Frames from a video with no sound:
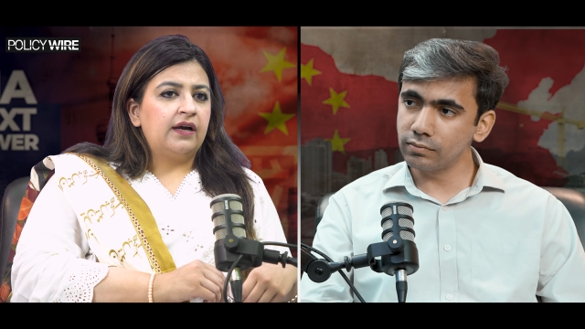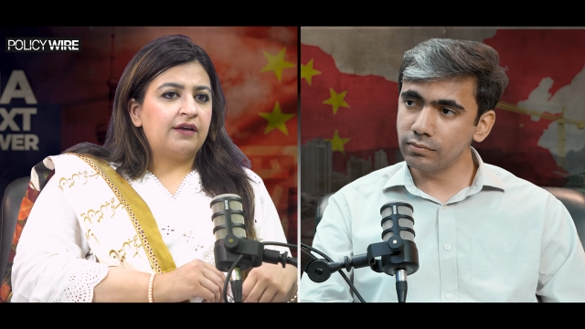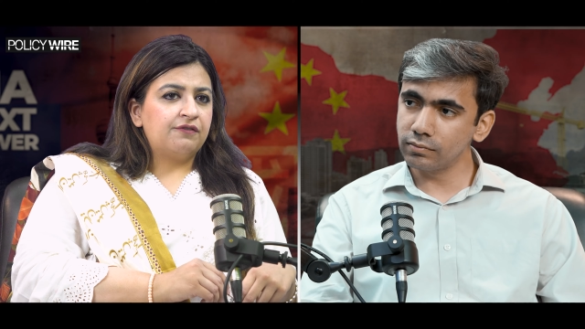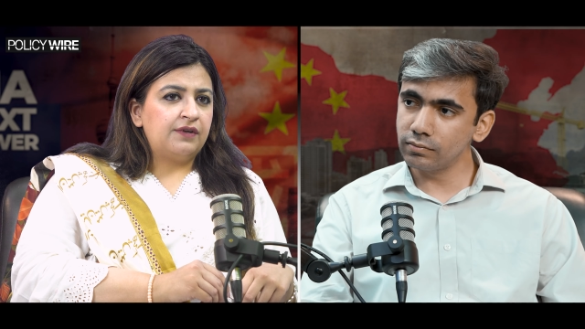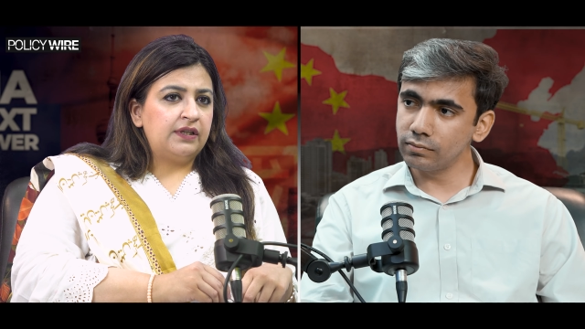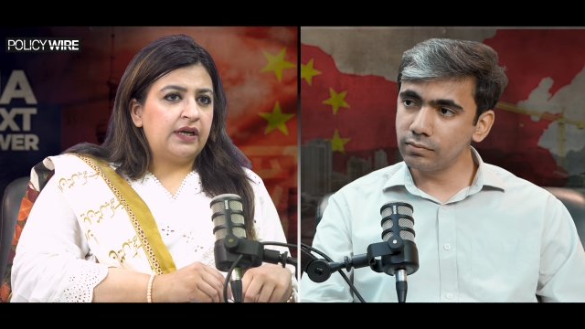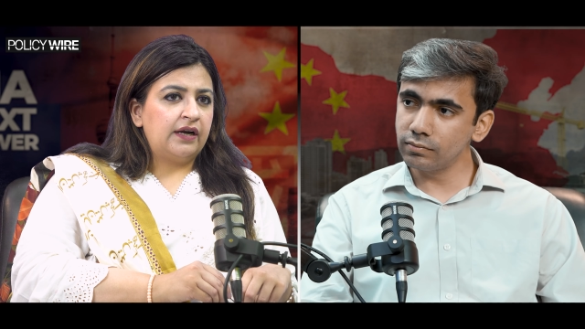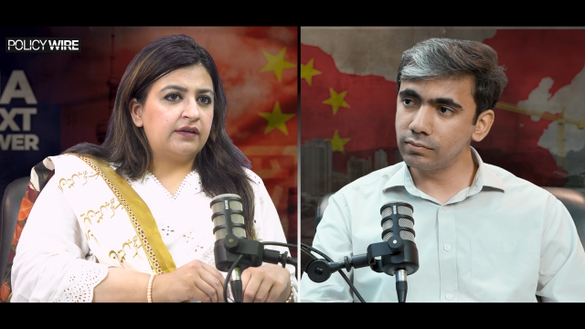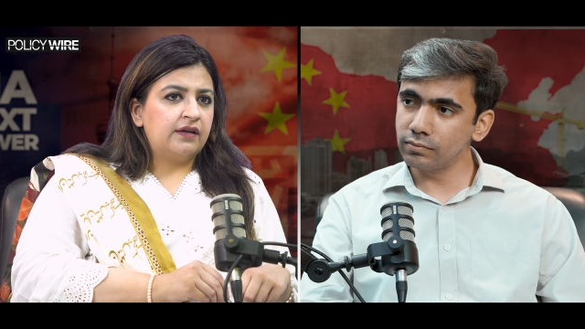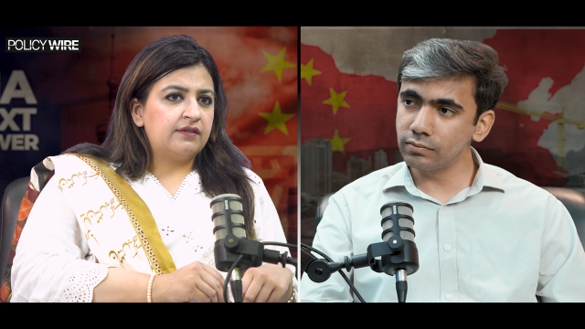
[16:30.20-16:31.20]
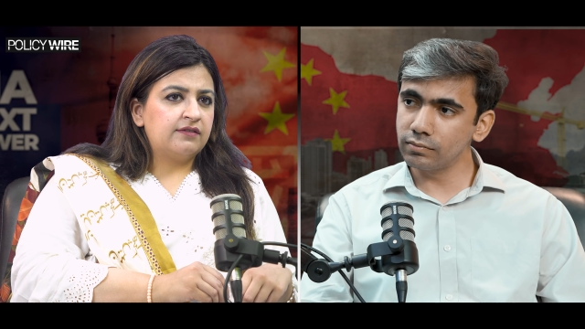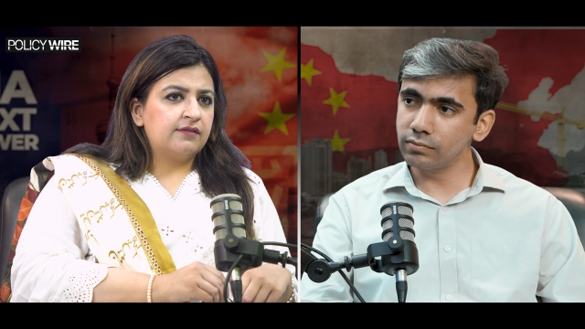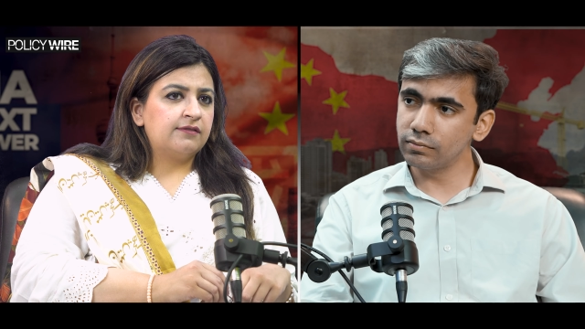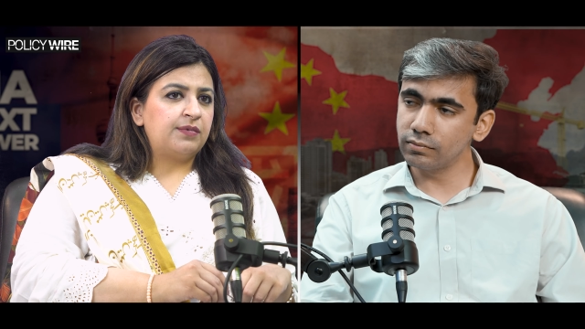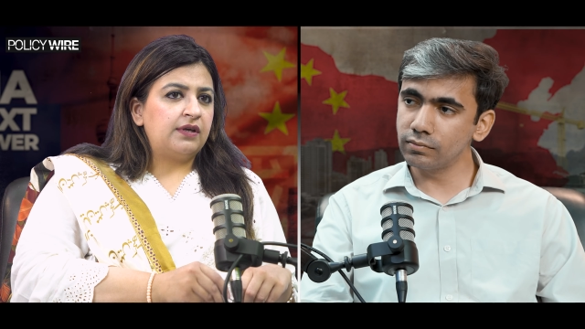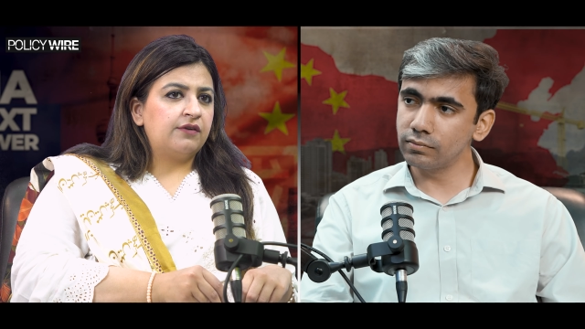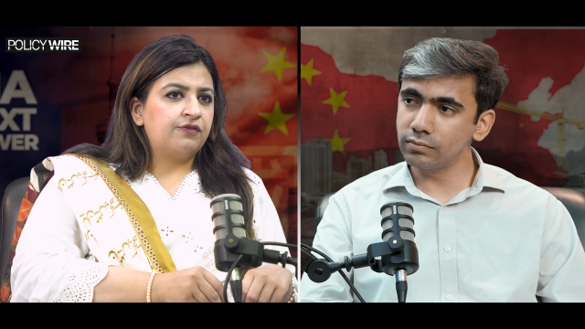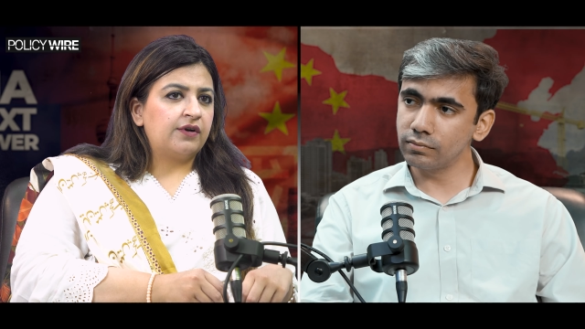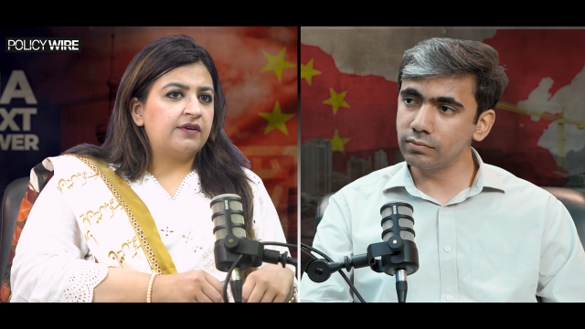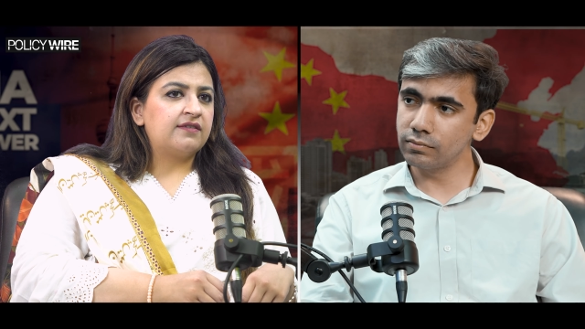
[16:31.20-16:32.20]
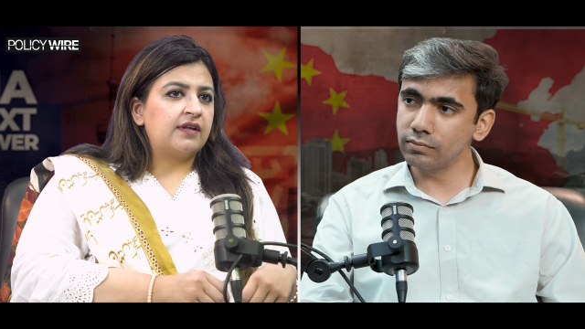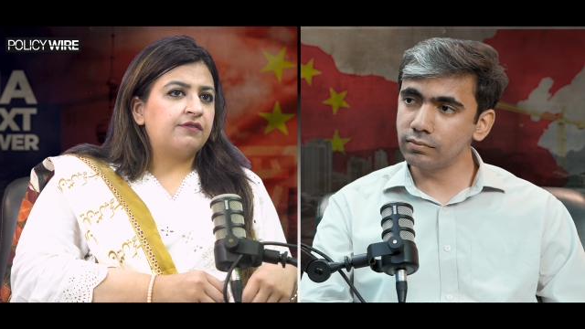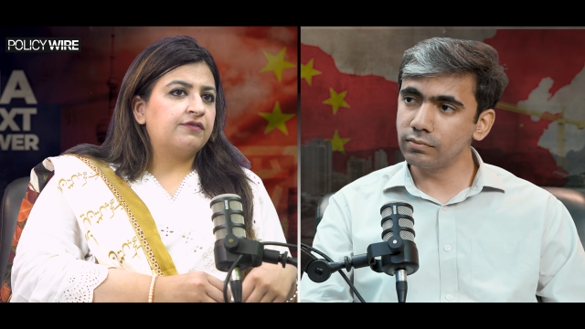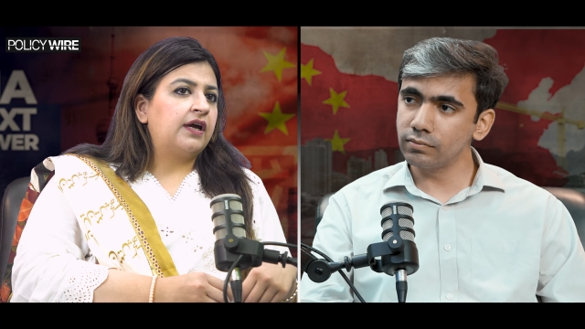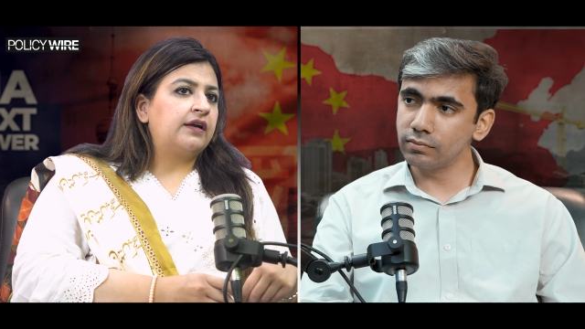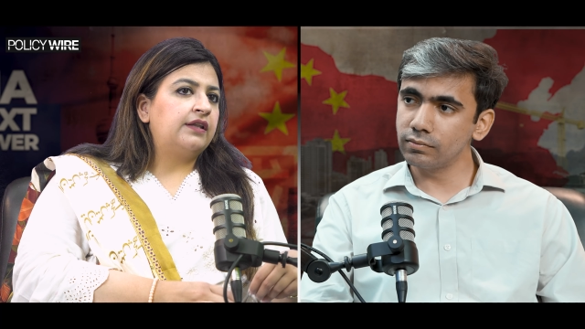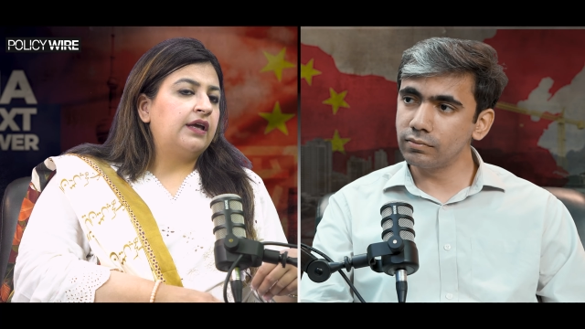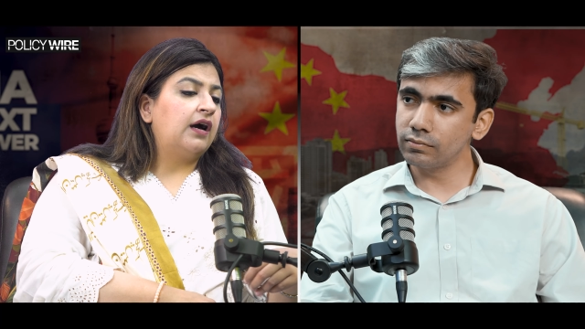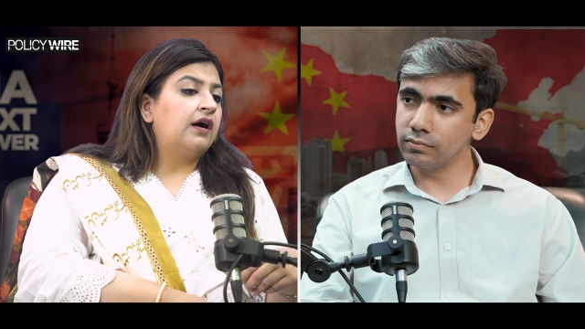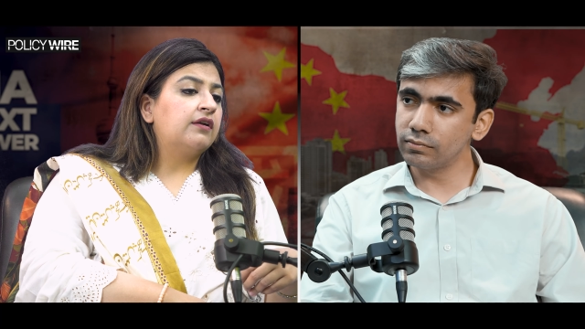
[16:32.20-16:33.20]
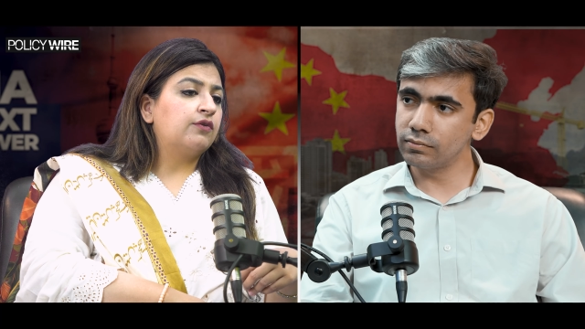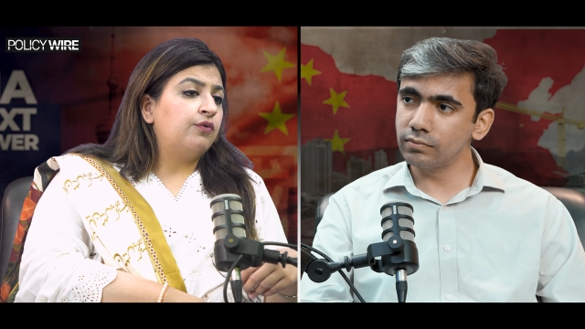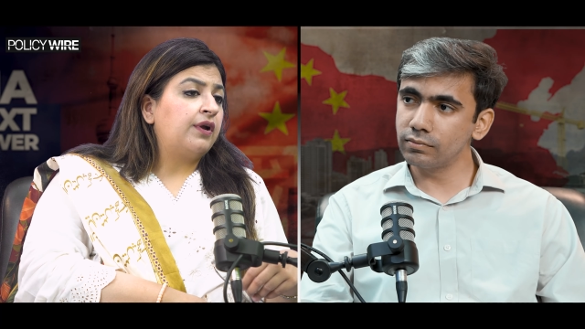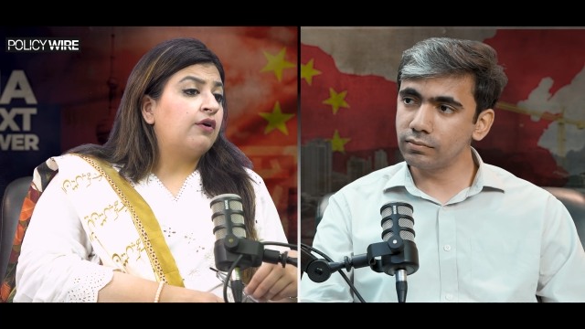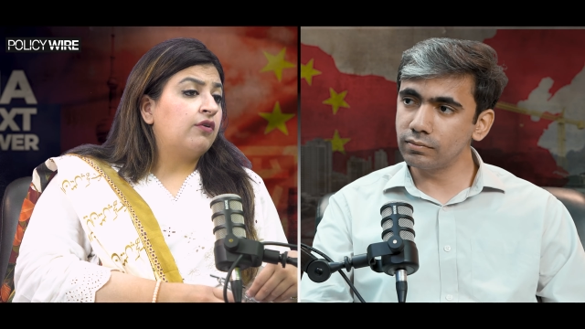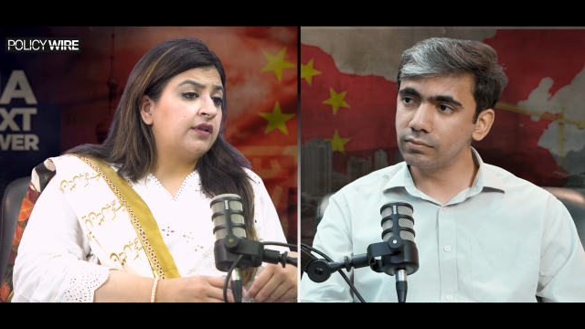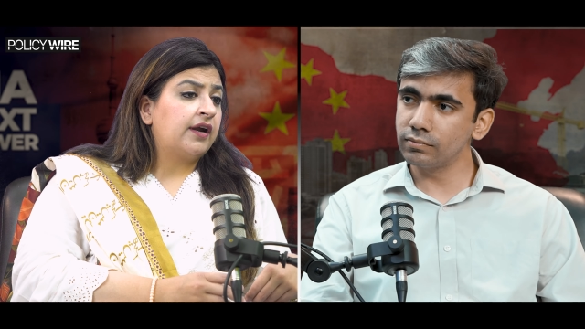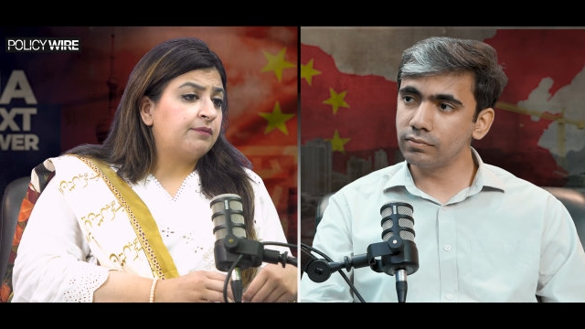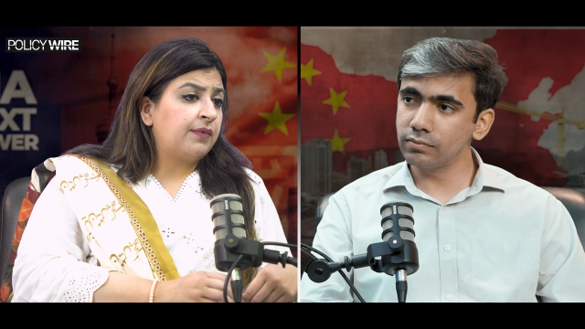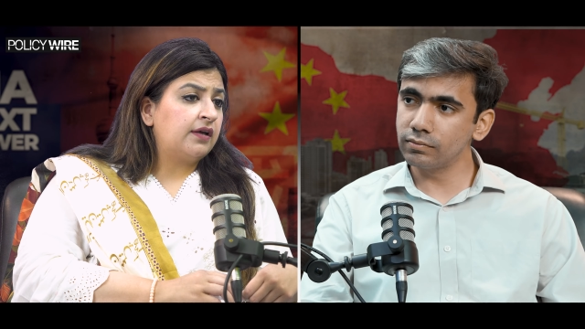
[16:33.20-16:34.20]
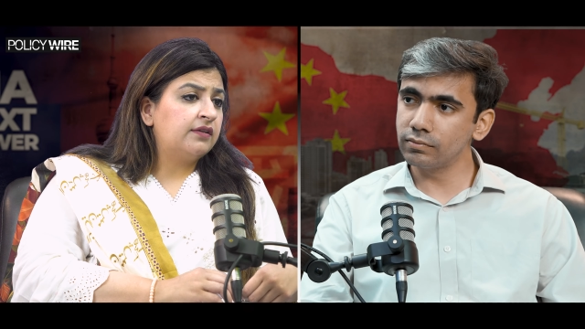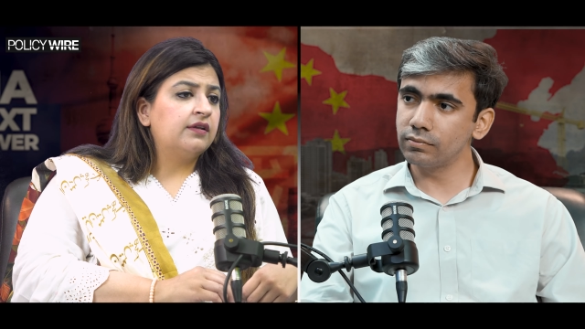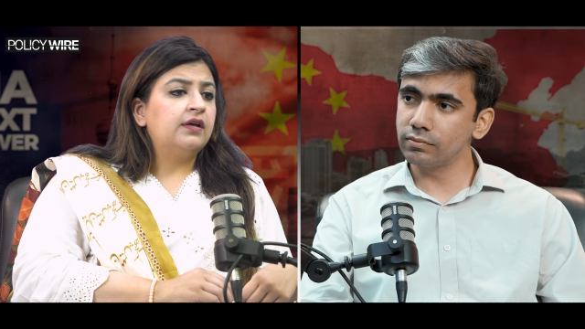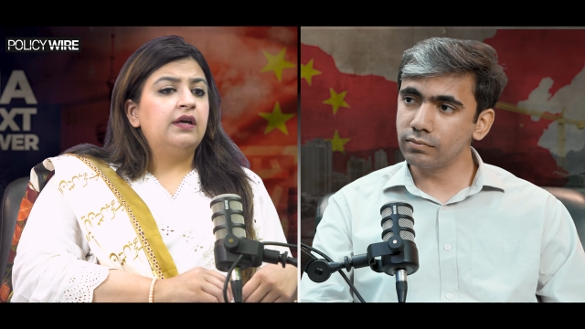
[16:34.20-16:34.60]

Speaker 1: i feel that does speak for itself that they are going on that path